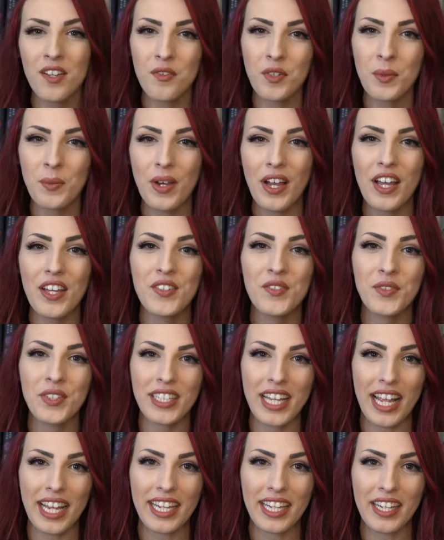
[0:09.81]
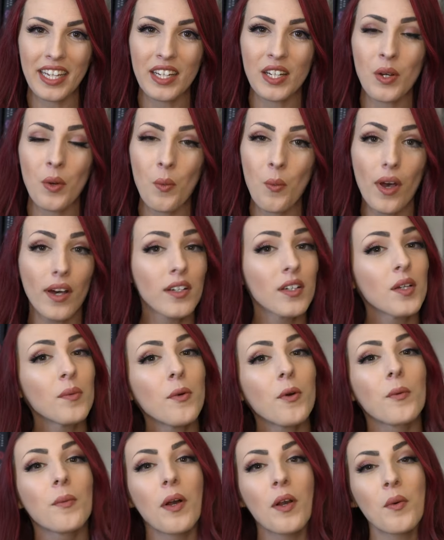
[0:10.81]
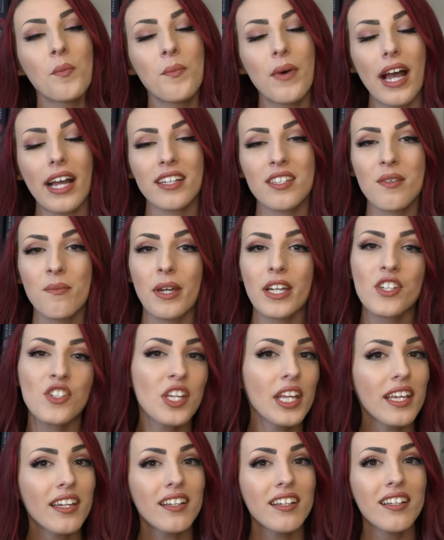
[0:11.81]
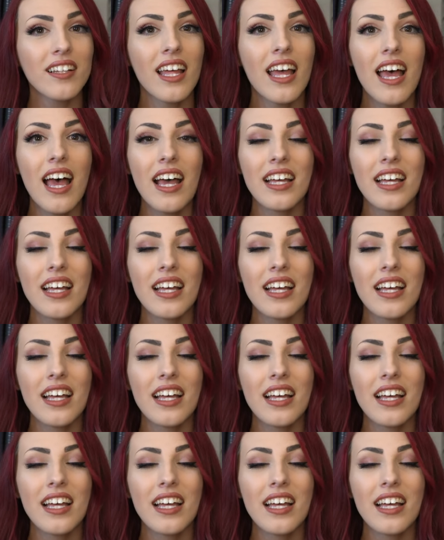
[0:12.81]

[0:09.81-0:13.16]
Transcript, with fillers: everyone, Renee here. Welcome or welcome back to my channel.